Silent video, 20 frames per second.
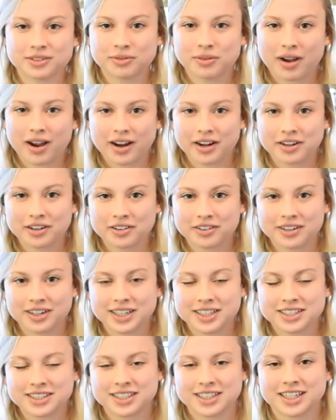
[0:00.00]

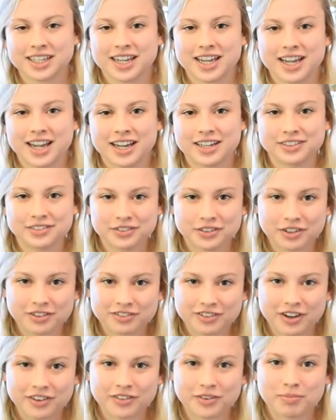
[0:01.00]
winery to get any of your
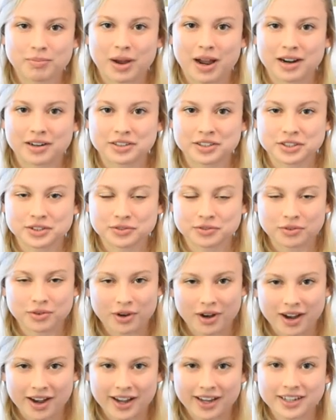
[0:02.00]
favorite bottles of
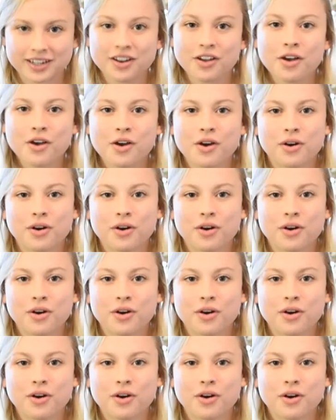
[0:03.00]
wine